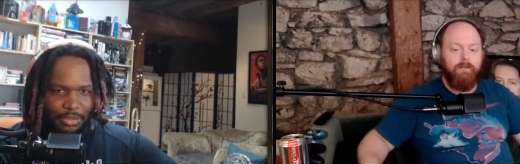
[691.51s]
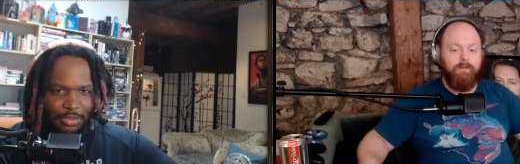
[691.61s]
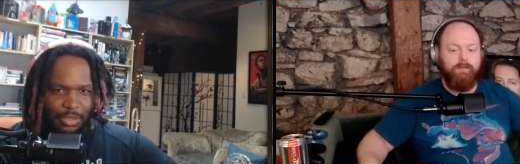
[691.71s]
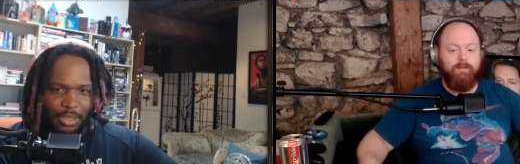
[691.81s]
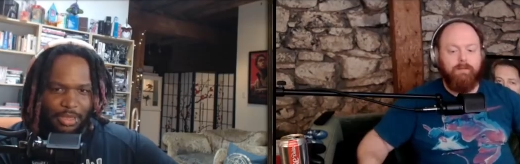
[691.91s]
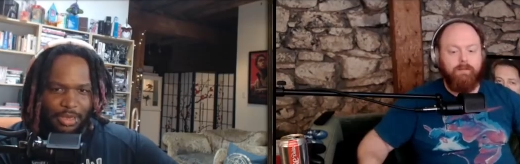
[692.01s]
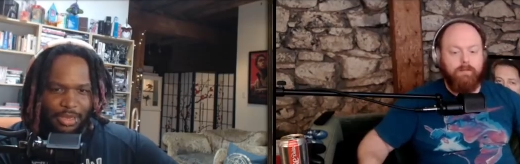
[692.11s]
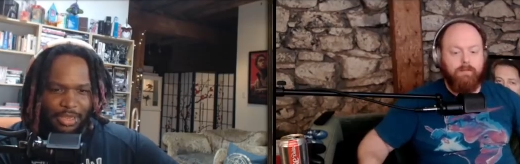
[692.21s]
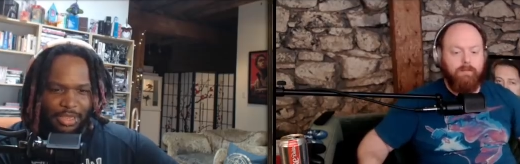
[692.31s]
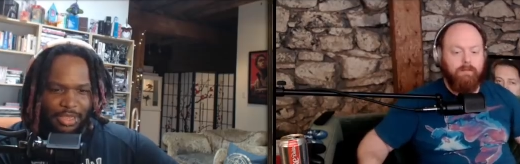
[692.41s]

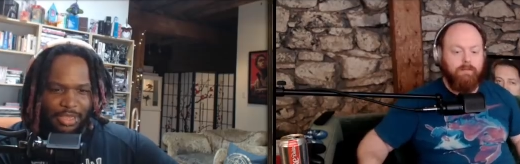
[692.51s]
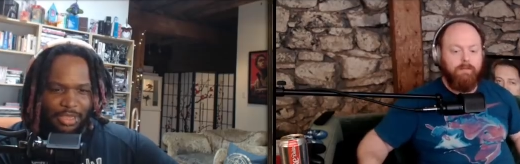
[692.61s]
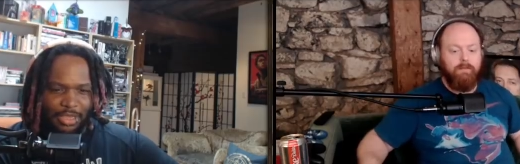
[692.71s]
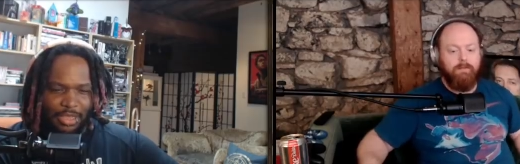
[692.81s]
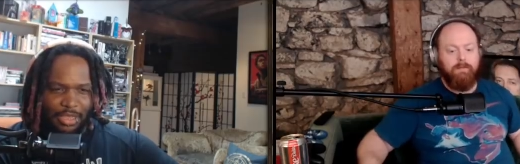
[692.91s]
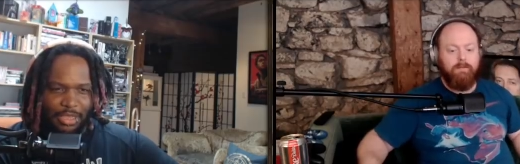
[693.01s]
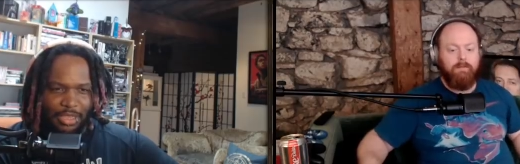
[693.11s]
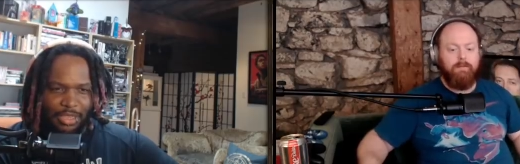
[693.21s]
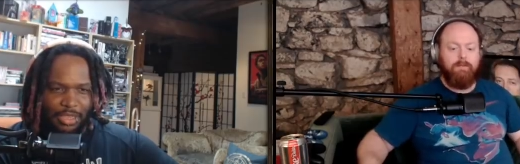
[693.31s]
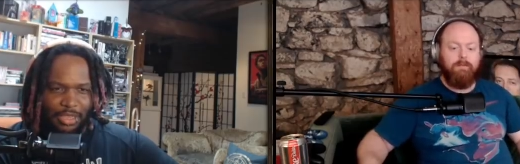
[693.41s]

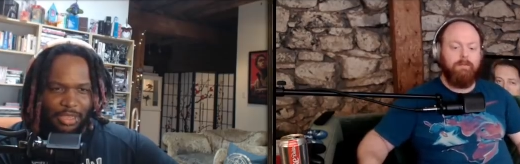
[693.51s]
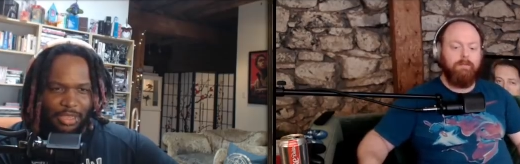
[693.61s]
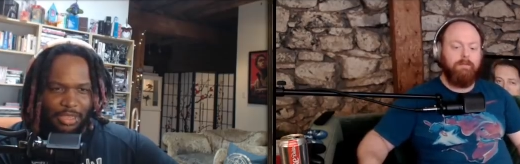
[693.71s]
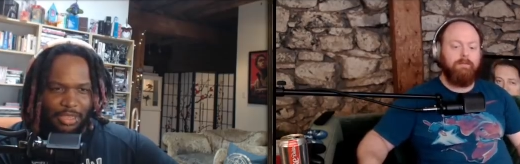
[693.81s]
Nobody speaks.